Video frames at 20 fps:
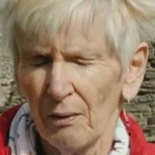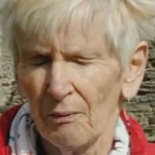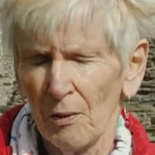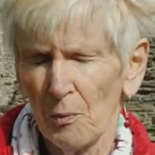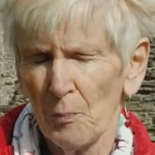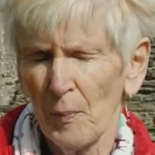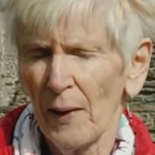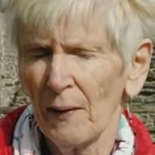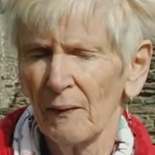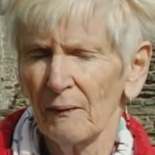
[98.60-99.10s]

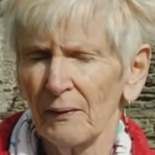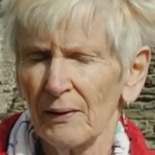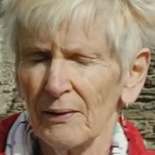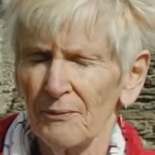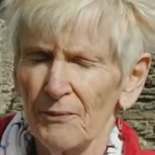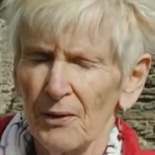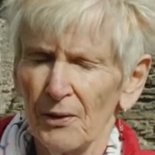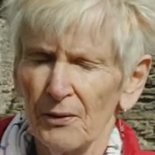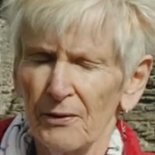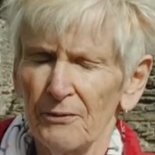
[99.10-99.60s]
Apparently
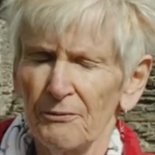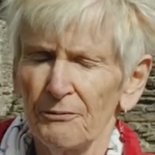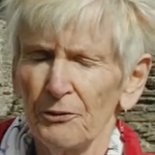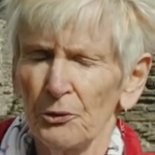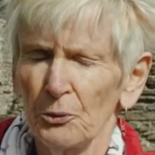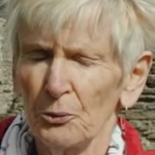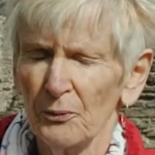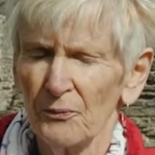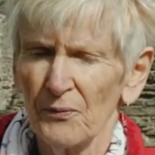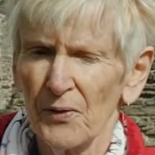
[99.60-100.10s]
very
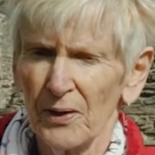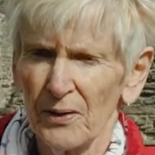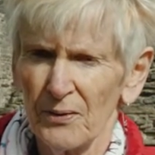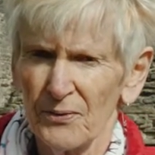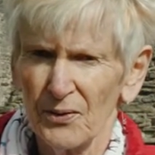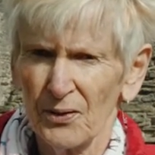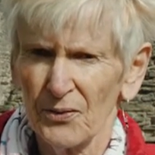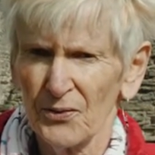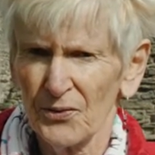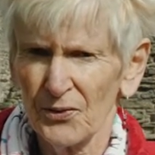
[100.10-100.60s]
few of
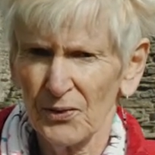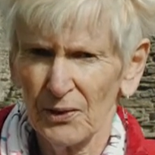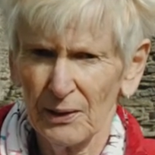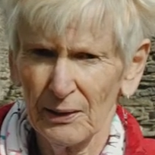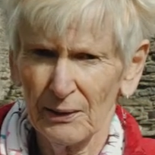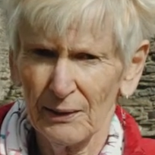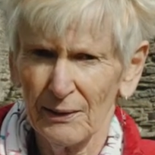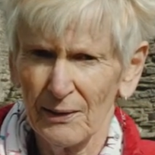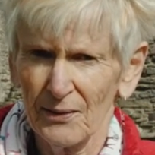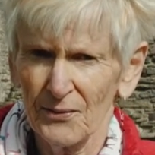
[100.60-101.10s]
these are still
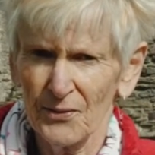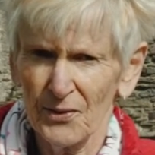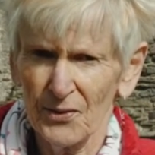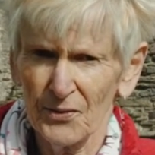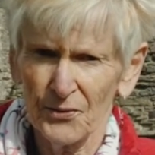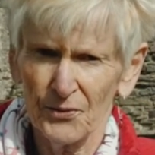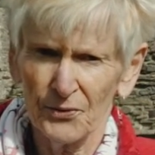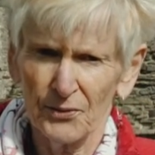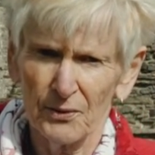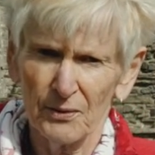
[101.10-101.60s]
in
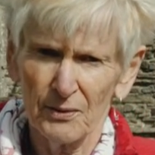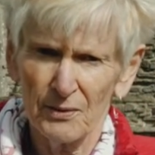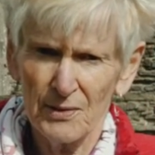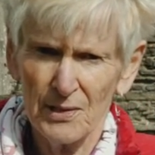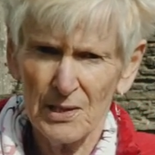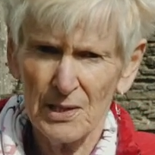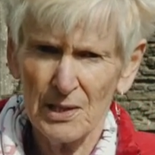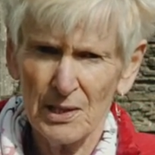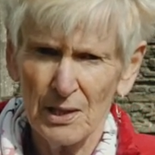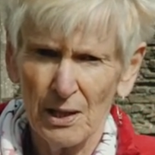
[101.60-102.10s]

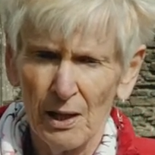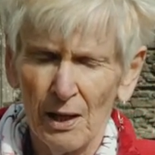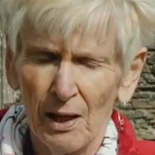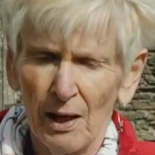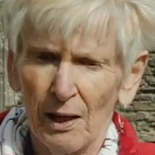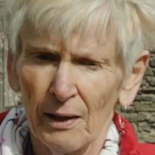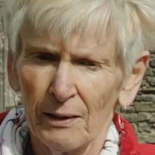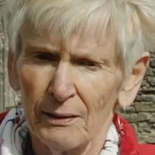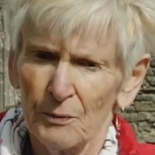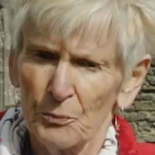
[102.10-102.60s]
existence,
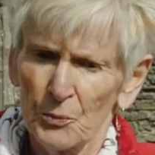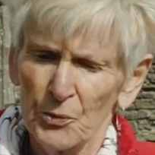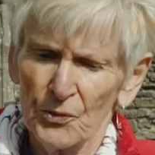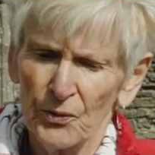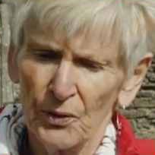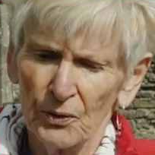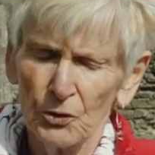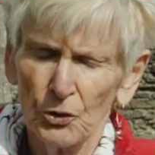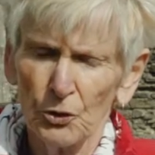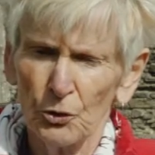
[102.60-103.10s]
and it was
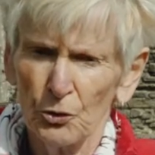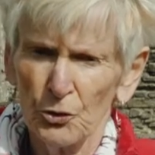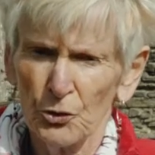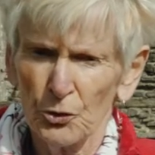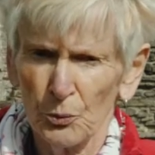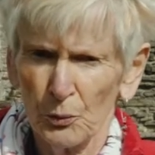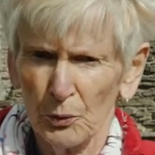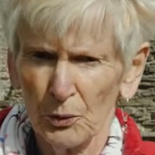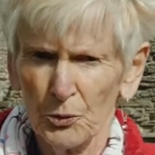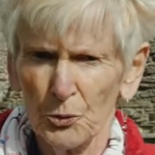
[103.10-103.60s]

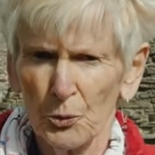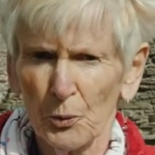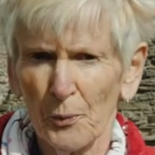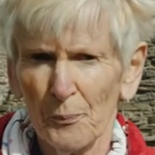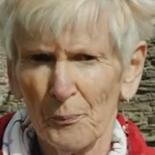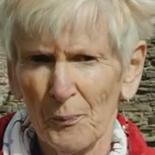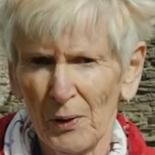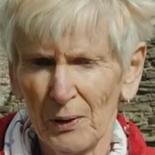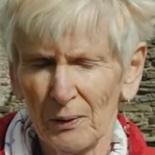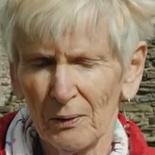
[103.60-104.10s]
unusual to
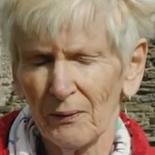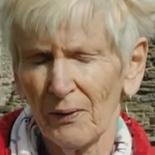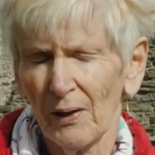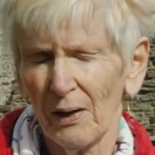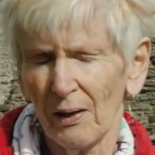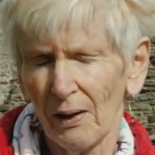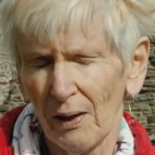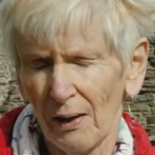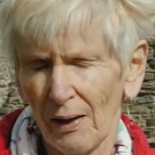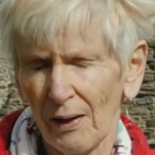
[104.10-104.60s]
have built the
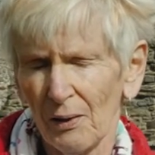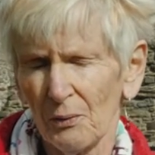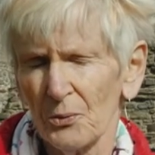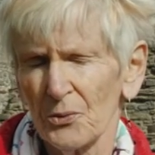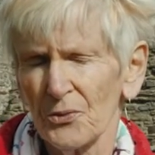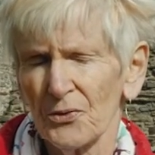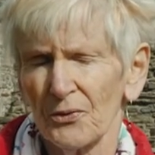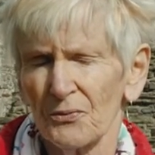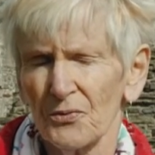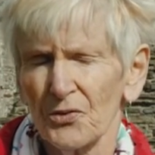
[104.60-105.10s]

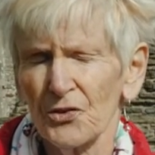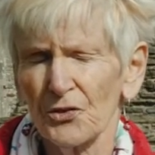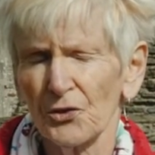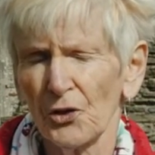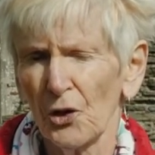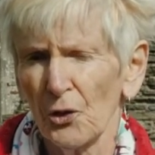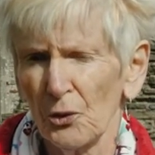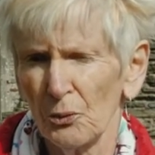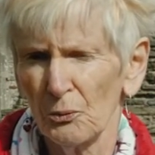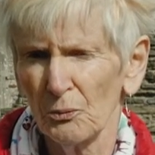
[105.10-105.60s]
house of
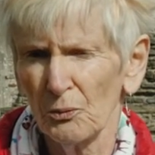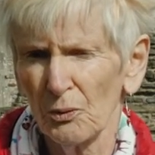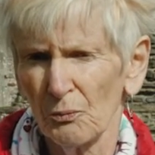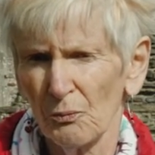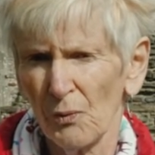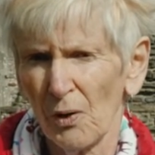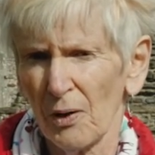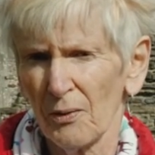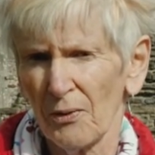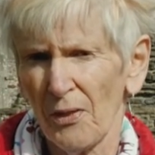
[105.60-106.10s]
stone
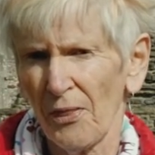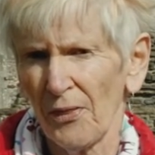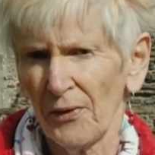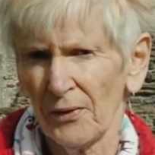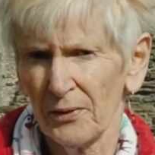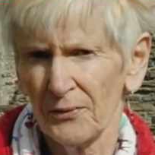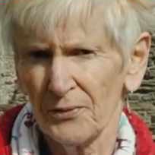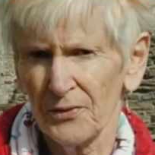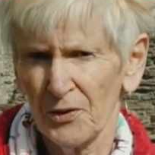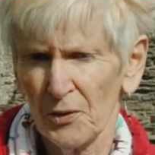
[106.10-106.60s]
rather
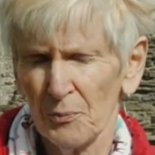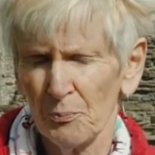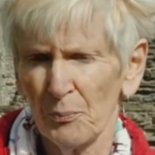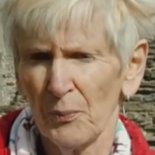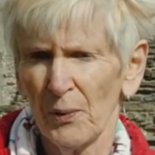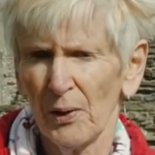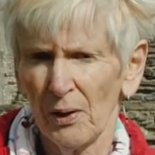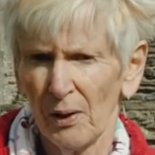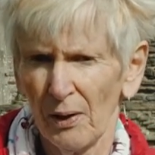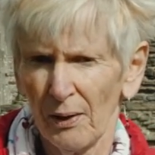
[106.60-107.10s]
than
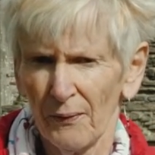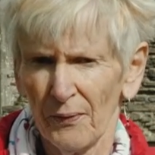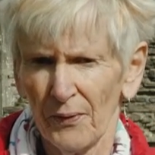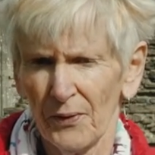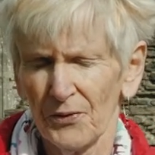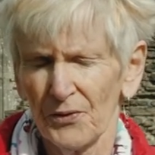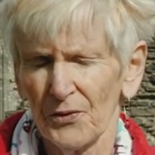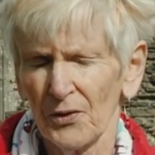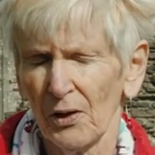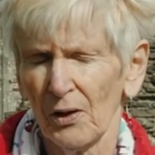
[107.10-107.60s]
timber at
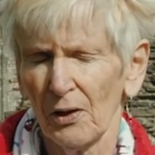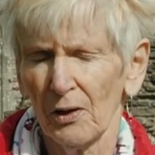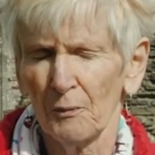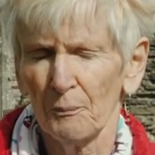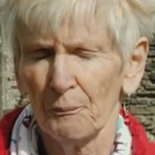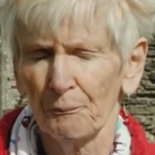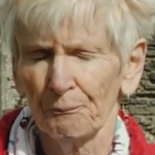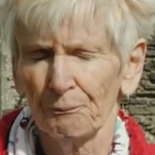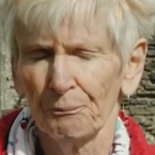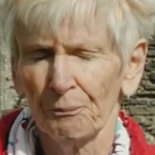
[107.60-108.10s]
the
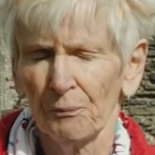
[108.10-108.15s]
time.